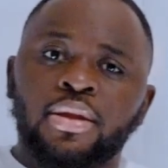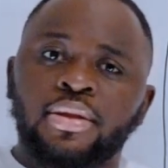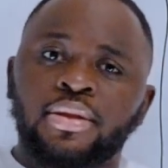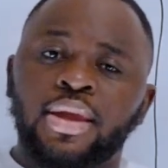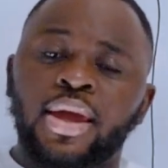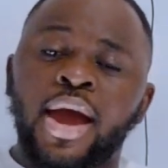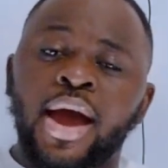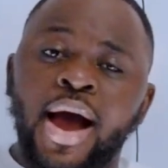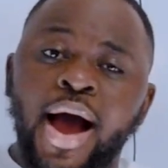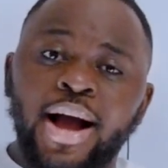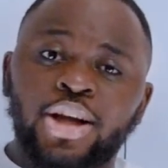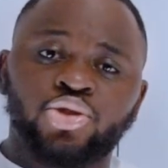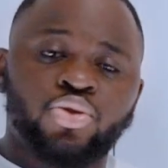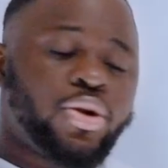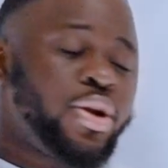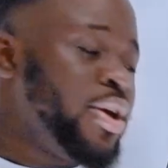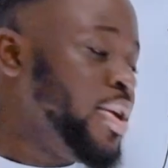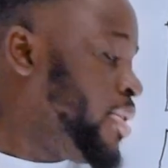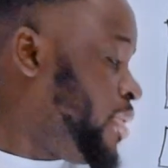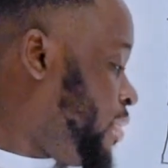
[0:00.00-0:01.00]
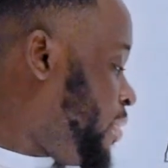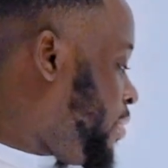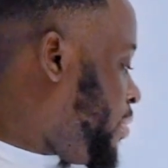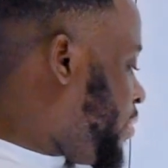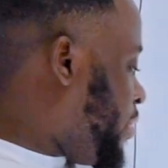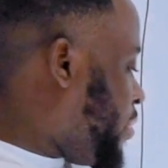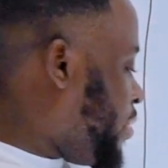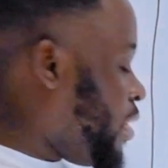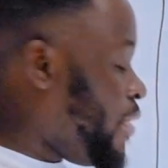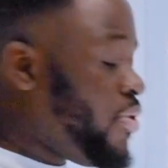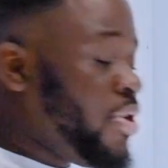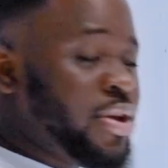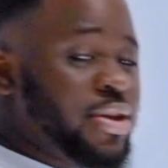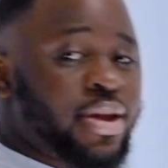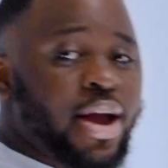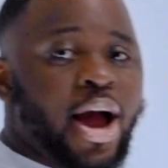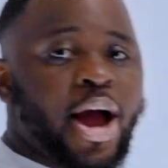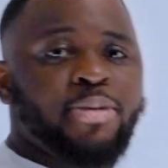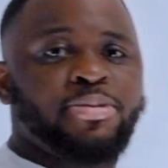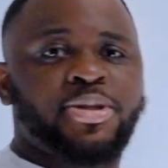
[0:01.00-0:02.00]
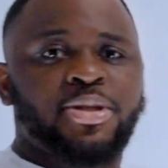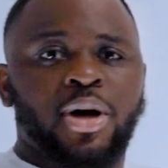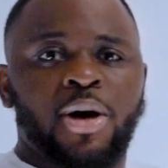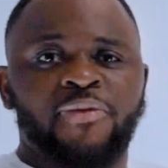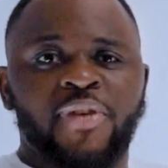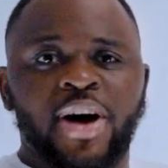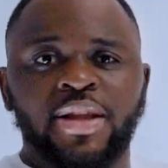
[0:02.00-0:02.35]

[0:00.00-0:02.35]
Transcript: There are actually three types of